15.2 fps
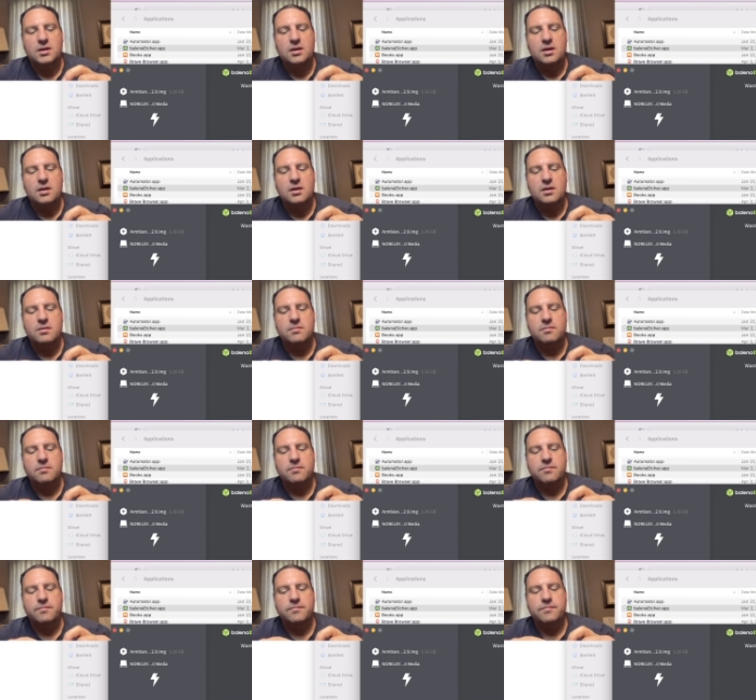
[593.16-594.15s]

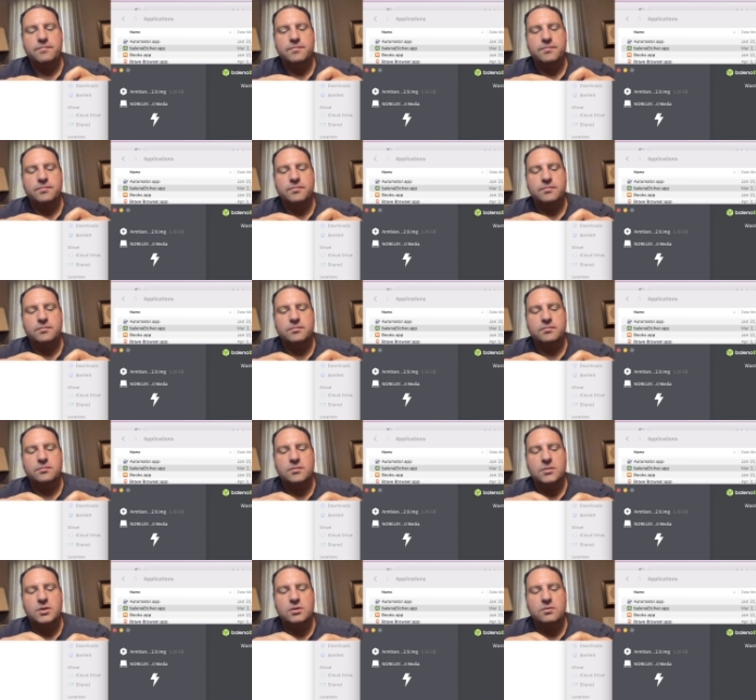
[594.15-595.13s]
um,
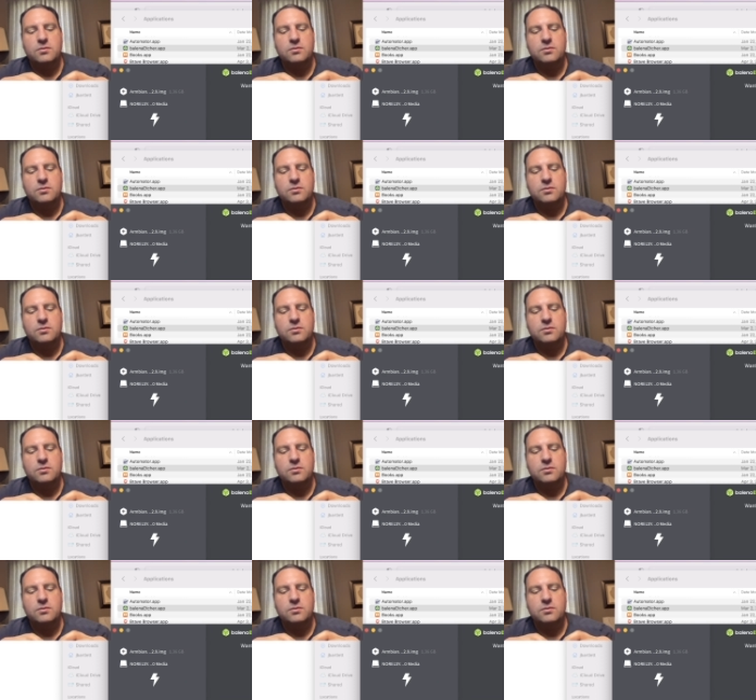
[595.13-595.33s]
you